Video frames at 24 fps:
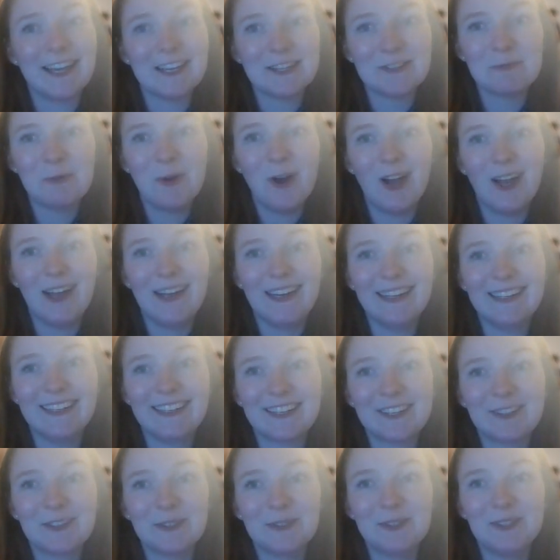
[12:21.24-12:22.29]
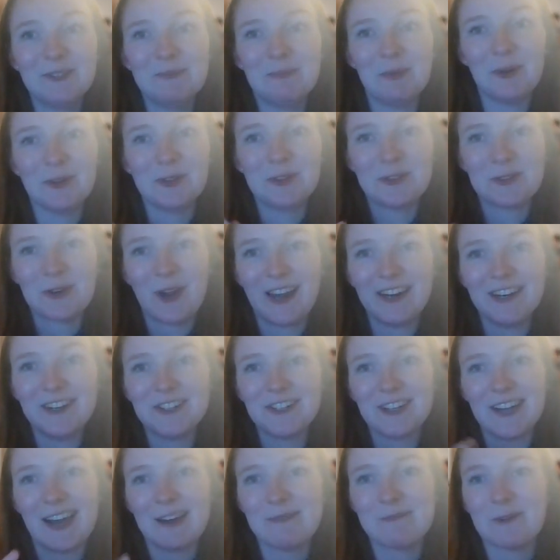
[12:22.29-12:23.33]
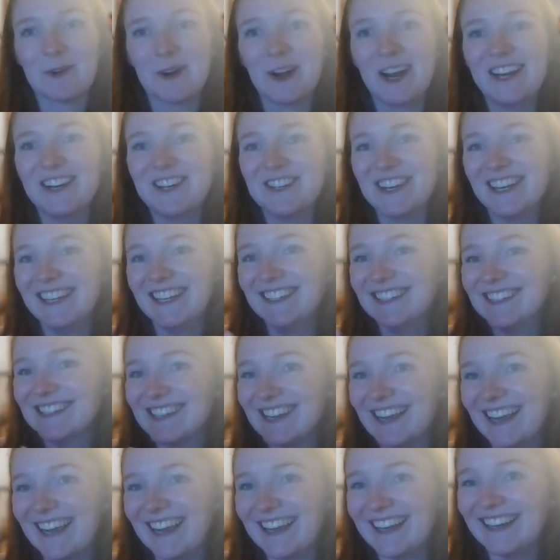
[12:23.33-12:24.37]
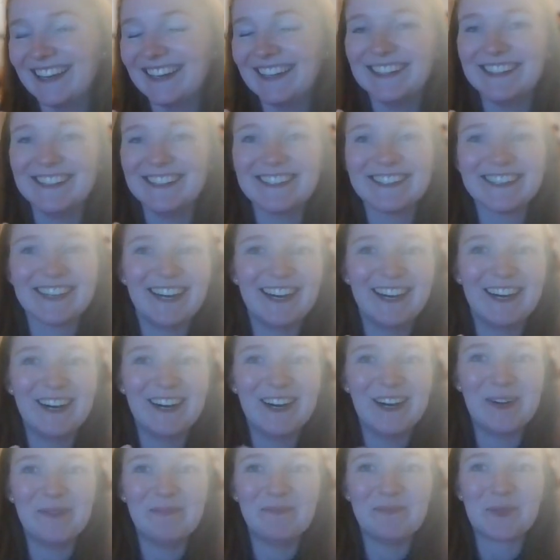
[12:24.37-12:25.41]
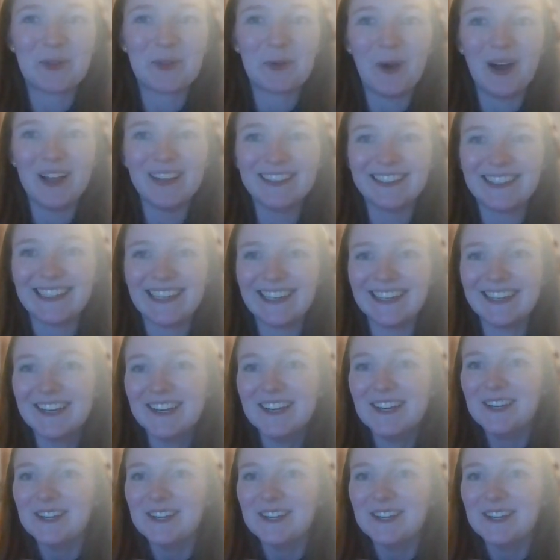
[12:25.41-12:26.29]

guess what? It included both strategy, operations, and quality.